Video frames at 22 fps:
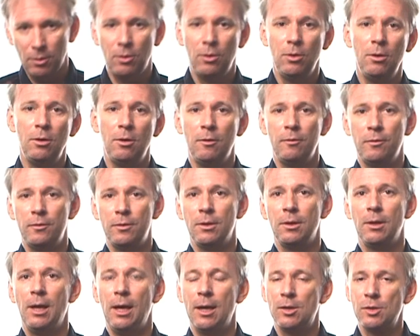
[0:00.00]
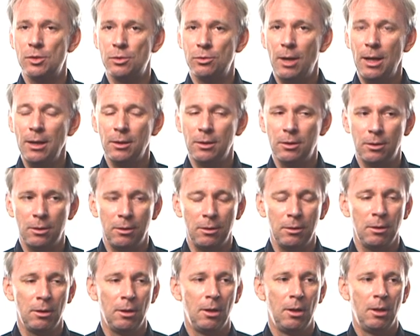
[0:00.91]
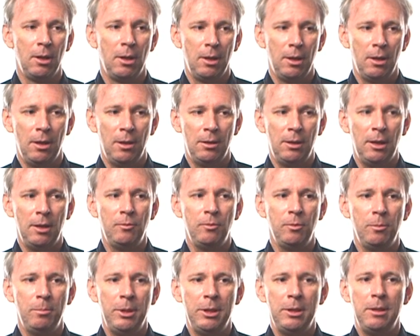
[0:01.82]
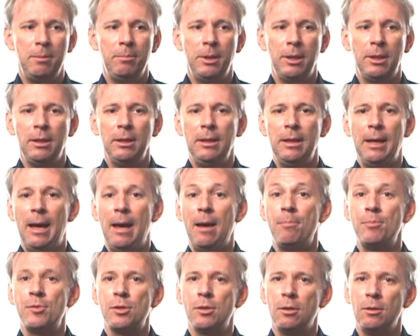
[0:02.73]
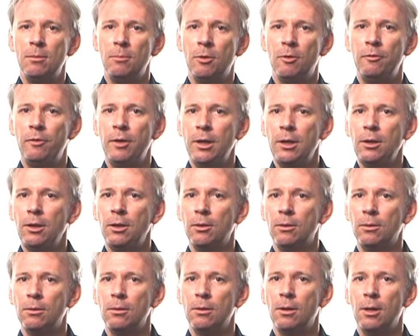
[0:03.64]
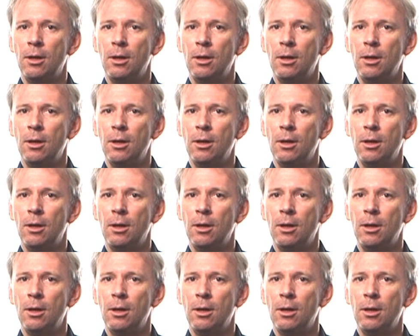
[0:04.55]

curved extractor and that would be typically an Epson Moverio